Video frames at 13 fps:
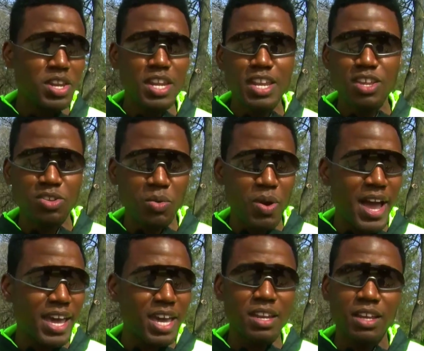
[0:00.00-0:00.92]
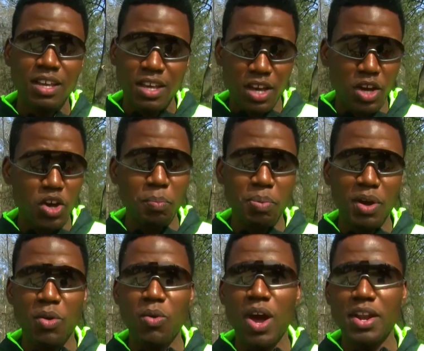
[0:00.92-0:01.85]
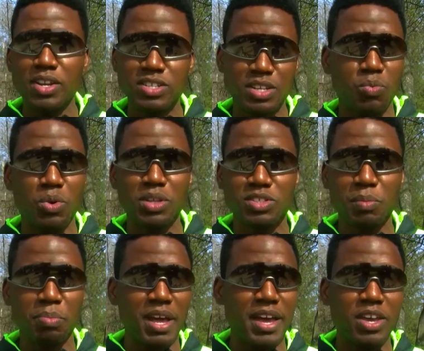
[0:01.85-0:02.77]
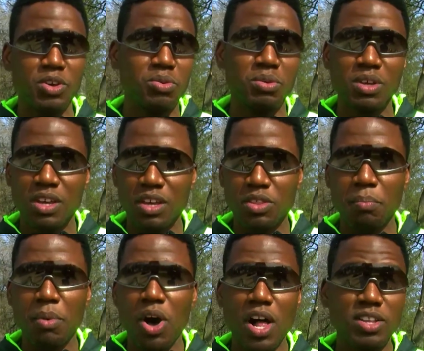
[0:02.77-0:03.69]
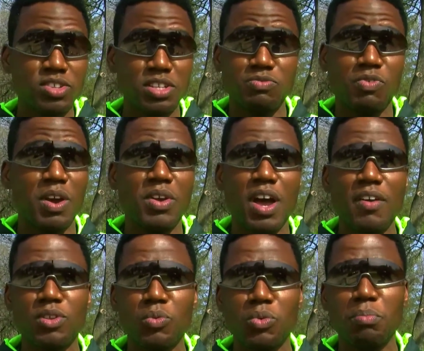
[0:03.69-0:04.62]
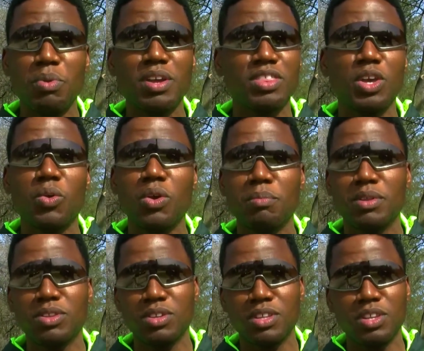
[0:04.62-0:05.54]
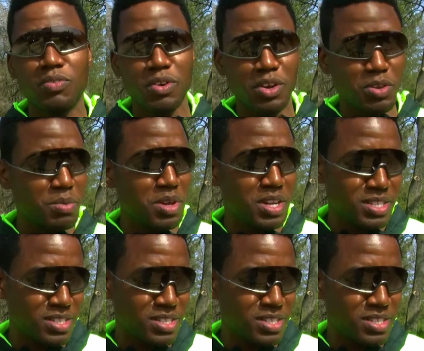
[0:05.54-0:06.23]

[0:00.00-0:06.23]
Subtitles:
you need is a racket, a good pair of runners, and we'll supply you the balls, and very often we bring the equipment to the different community